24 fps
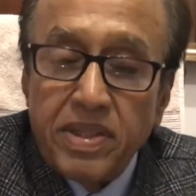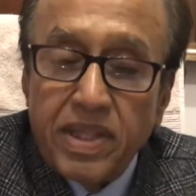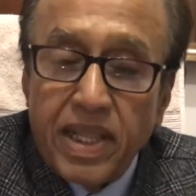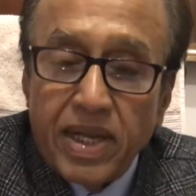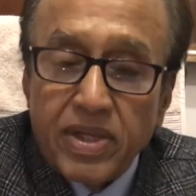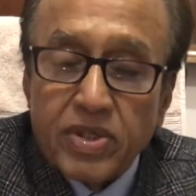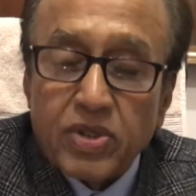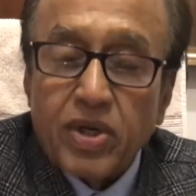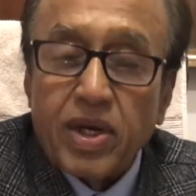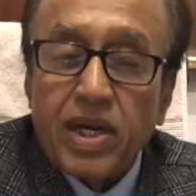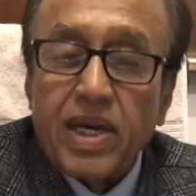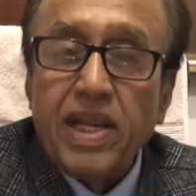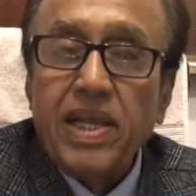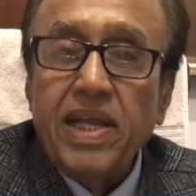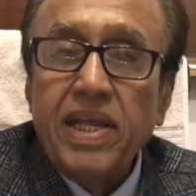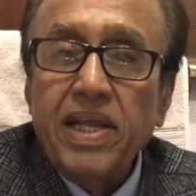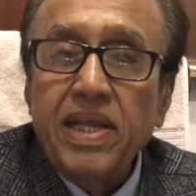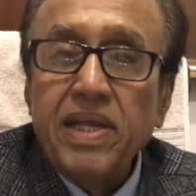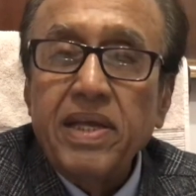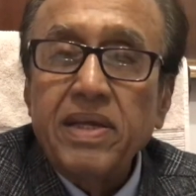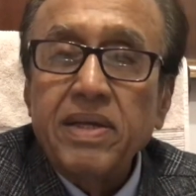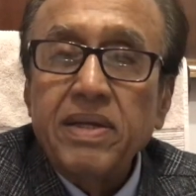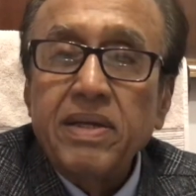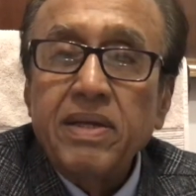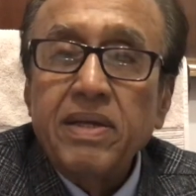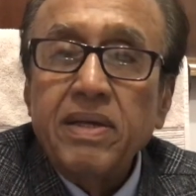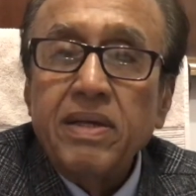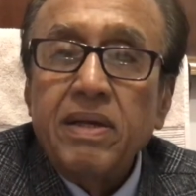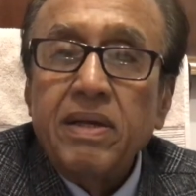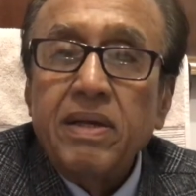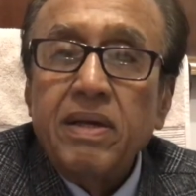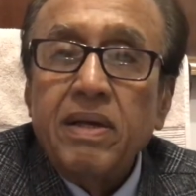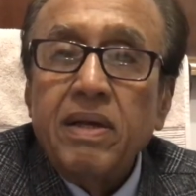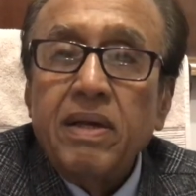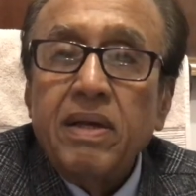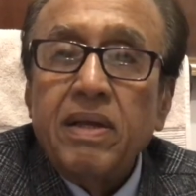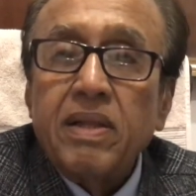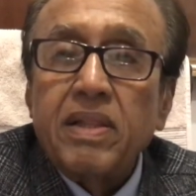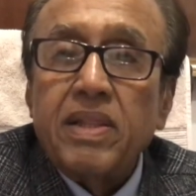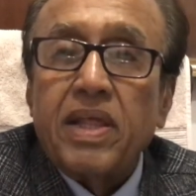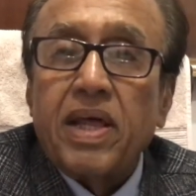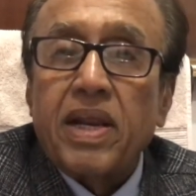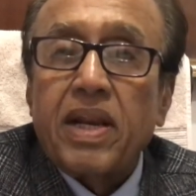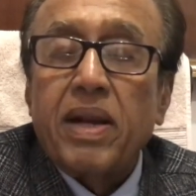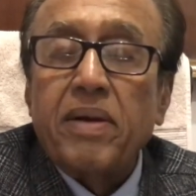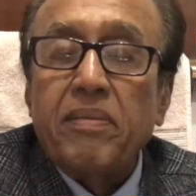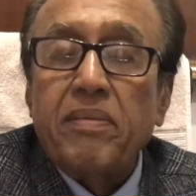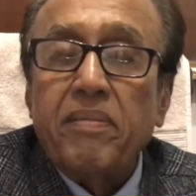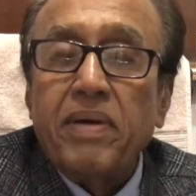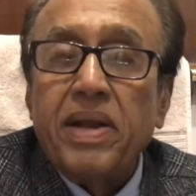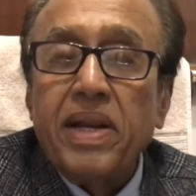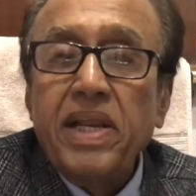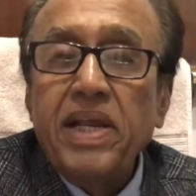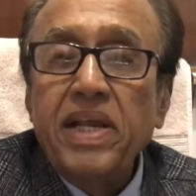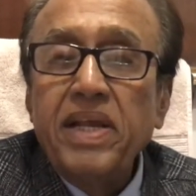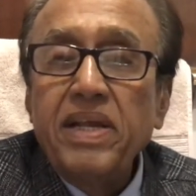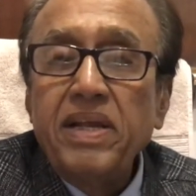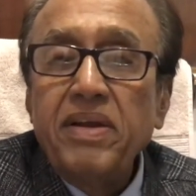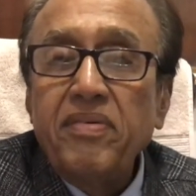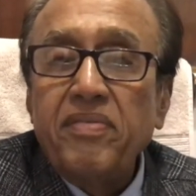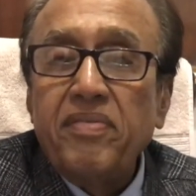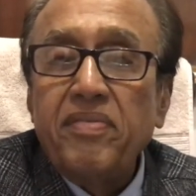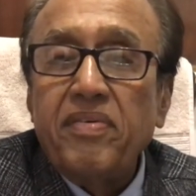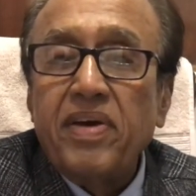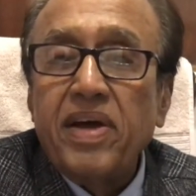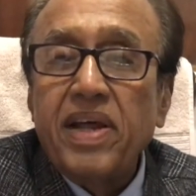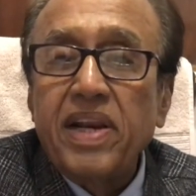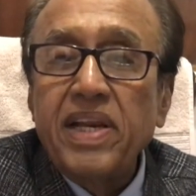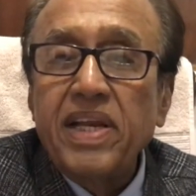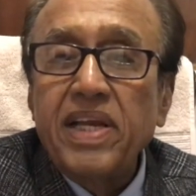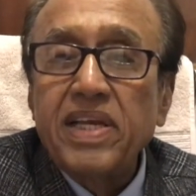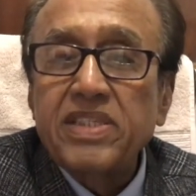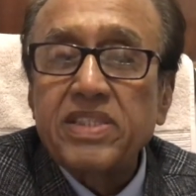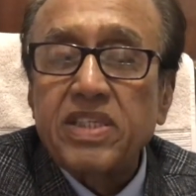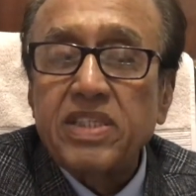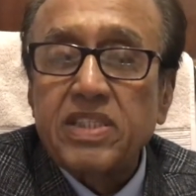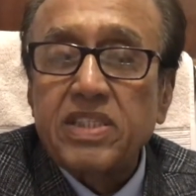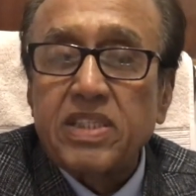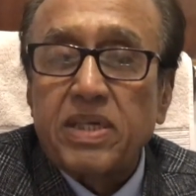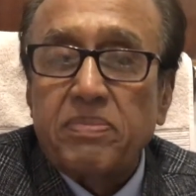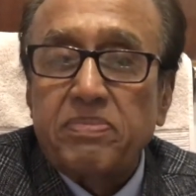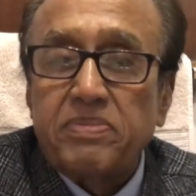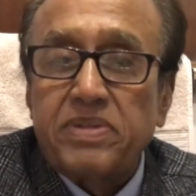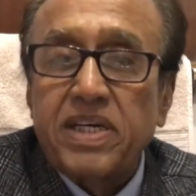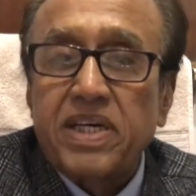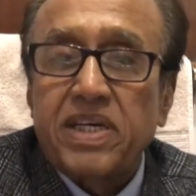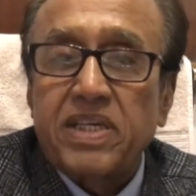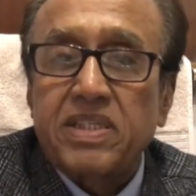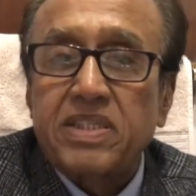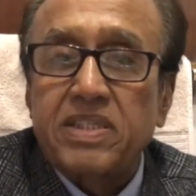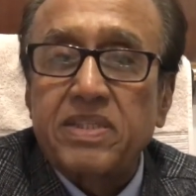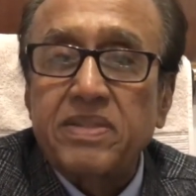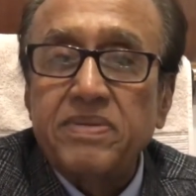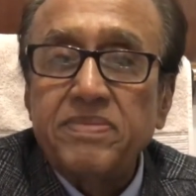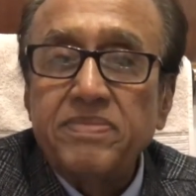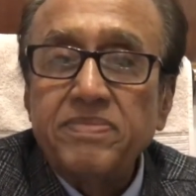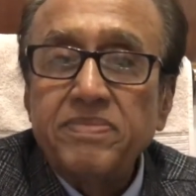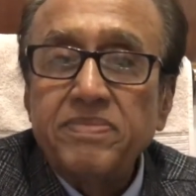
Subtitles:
Naturally, there are many various subjects